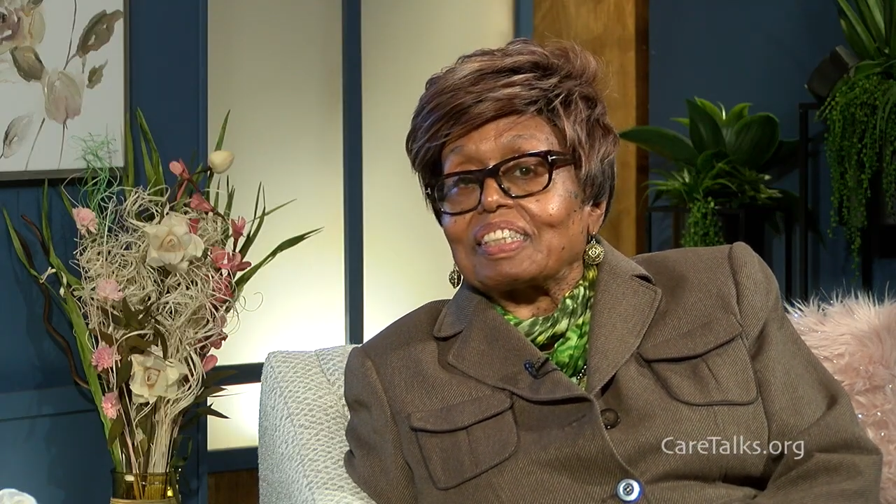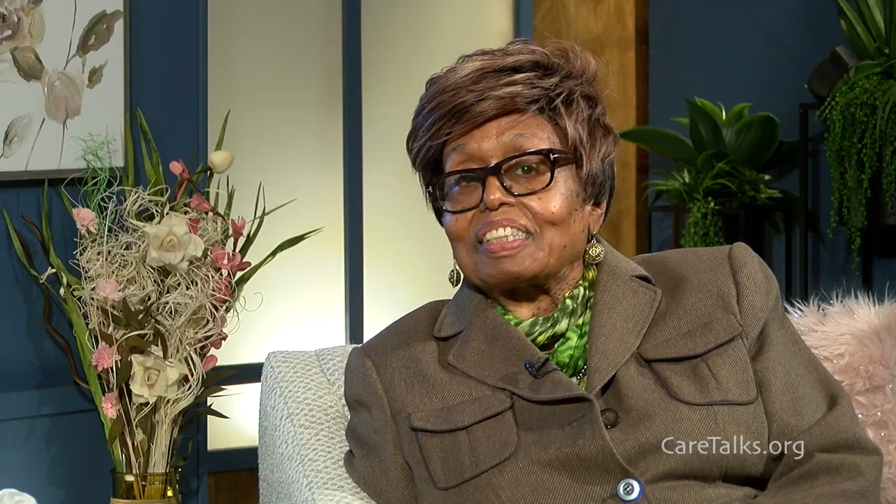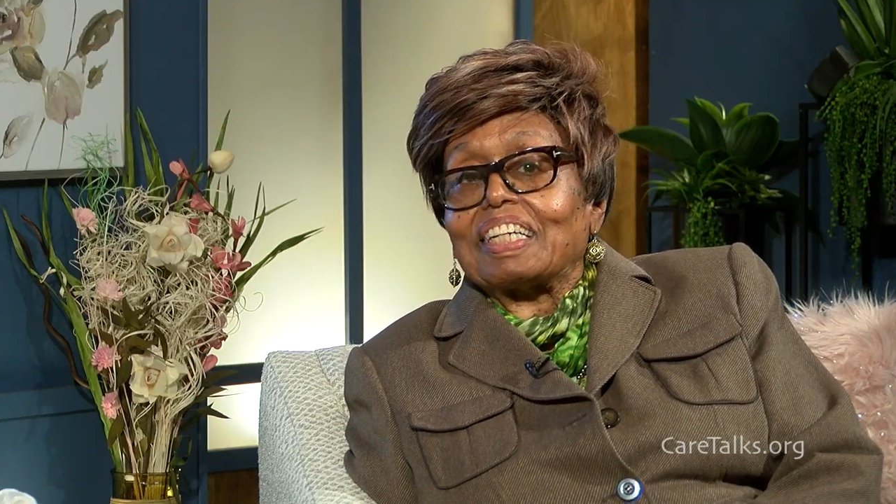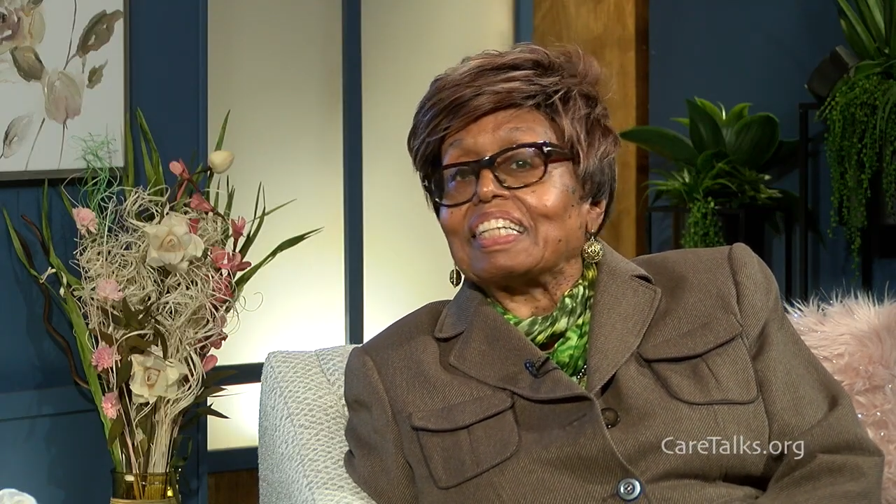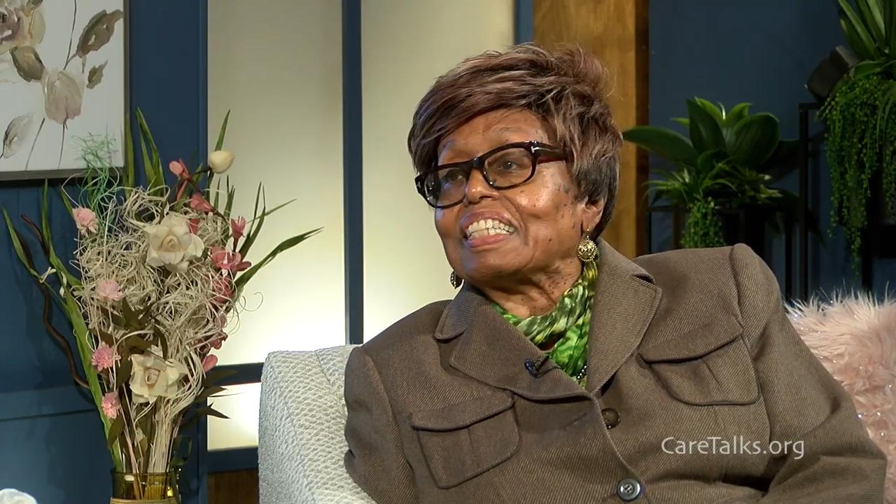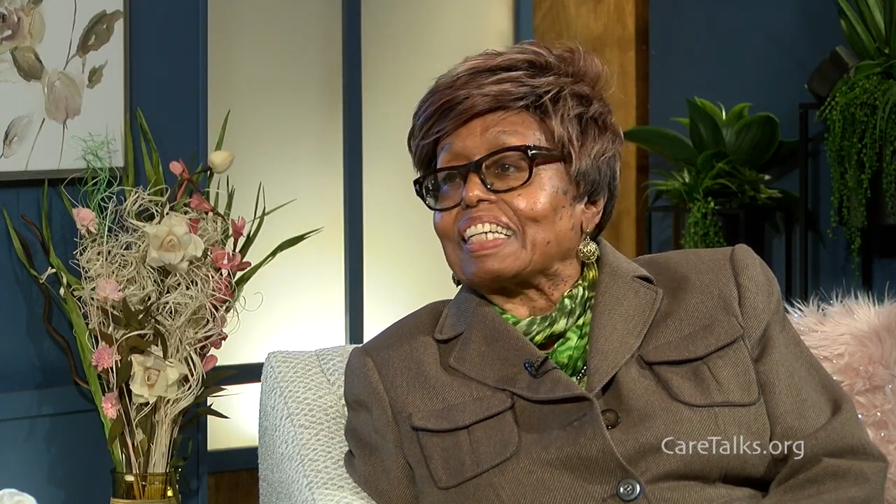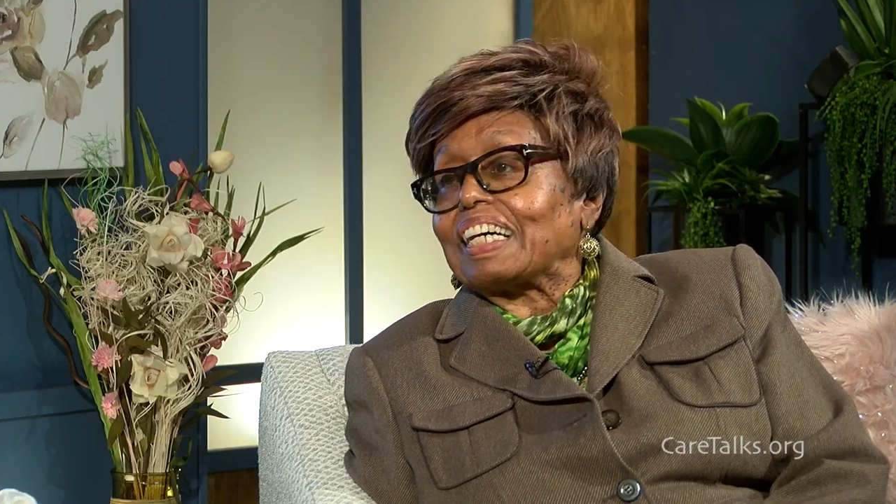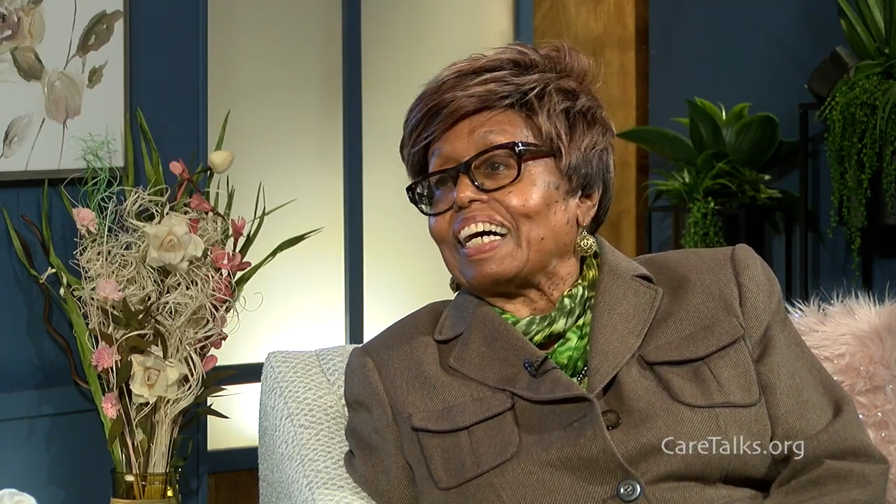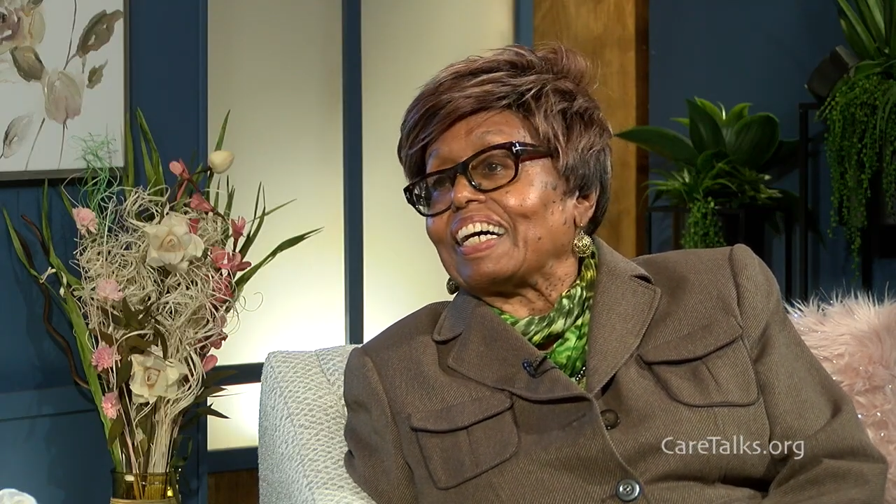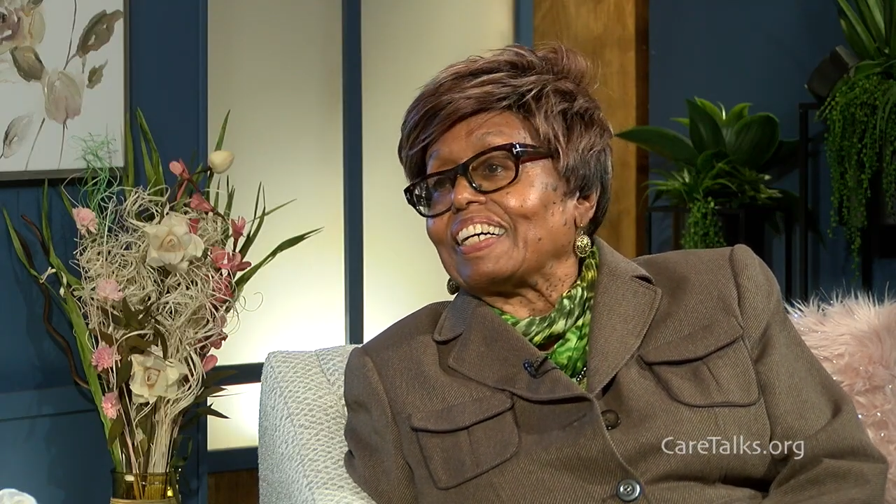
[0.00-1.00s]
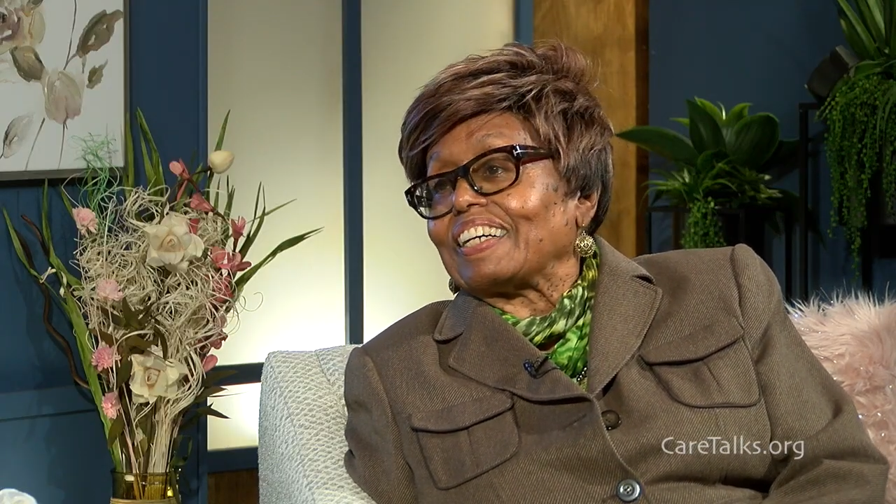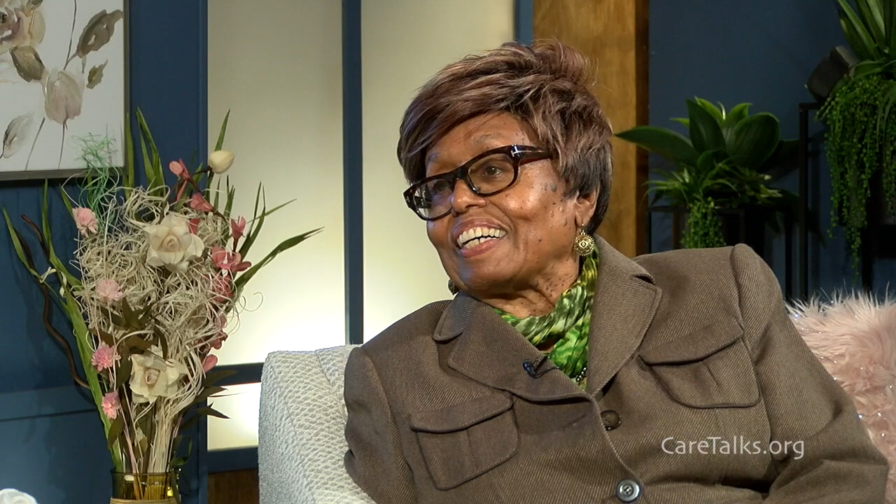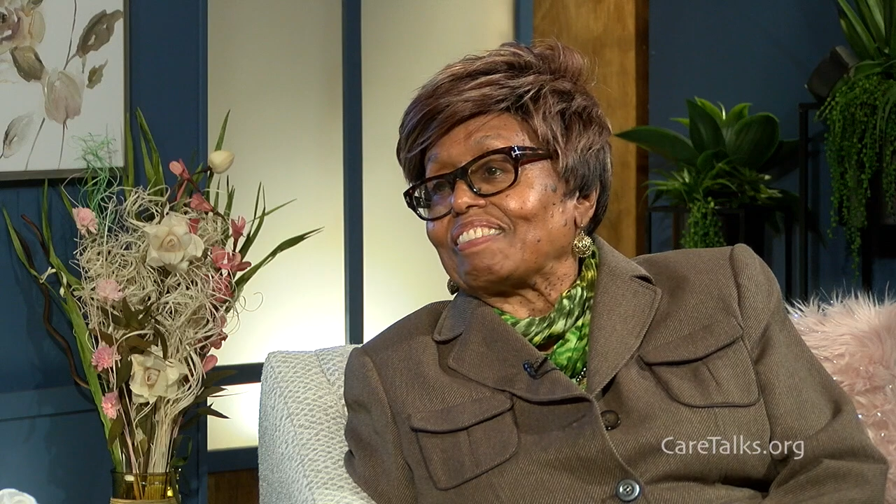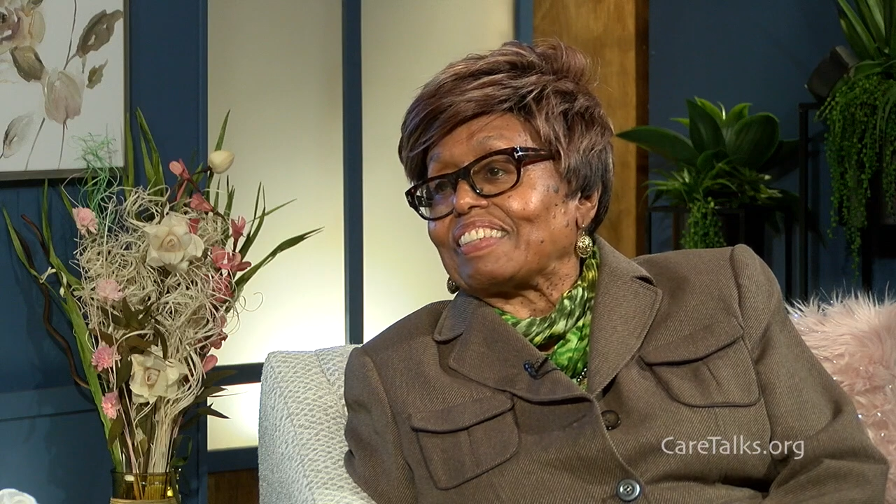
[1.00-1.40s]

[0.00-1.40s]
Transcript: get in the car, I'm